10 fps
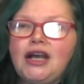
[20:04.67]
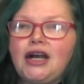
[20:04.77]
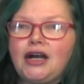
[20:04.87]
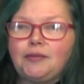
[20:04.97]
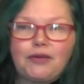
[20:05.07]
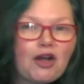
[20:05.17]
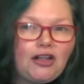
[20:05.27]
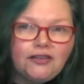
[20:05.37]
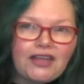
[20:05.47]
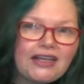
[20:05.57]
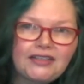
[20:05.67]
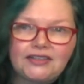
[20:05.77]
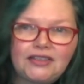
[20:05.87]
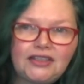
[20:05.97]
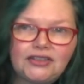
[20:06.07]
but all of that
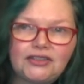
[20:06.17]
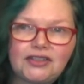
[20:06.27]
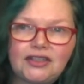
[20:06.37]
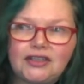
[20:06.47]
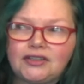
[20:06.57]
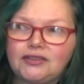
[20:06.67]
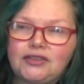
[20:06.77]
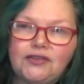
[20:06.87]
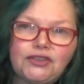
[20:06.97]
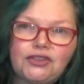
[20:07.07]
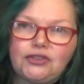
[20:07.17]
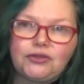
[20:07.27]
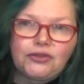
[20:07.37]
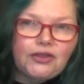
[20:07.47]
is given to you.